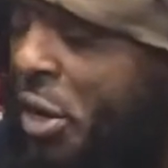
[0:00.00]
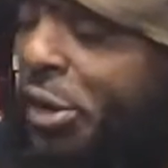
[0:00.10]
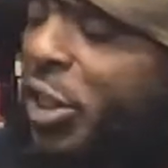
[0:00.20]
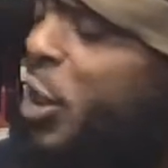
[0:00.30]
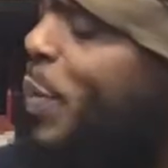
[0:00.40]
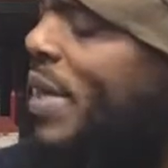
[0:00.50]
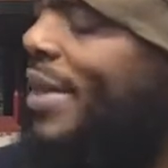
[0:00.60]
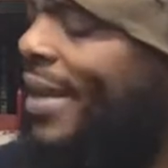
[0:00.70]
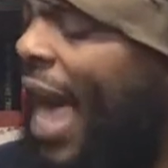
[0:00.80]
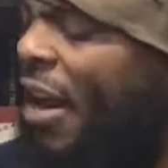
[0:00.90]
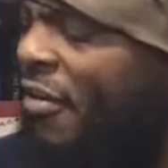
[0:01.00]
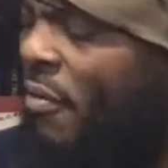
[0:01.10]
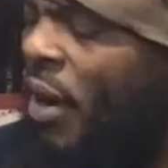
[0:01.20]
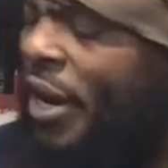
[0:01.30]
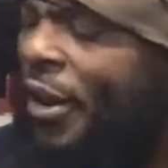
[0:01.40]
She spends a lot of
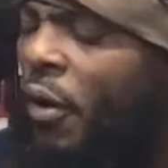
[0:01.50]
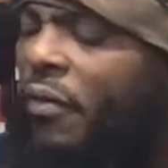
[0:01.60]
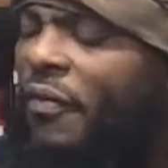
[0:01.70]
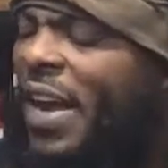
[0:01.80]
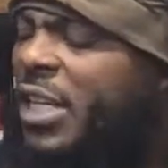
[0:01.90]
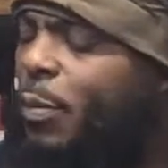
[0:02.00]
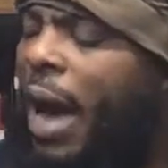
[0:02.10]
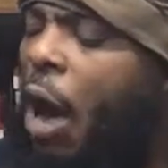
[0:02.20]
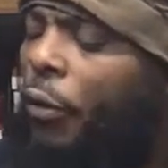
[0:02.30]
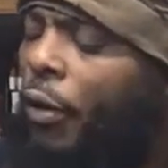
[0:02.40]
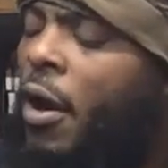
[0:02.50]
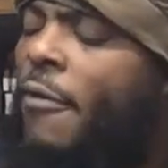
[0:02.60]
money on face powder,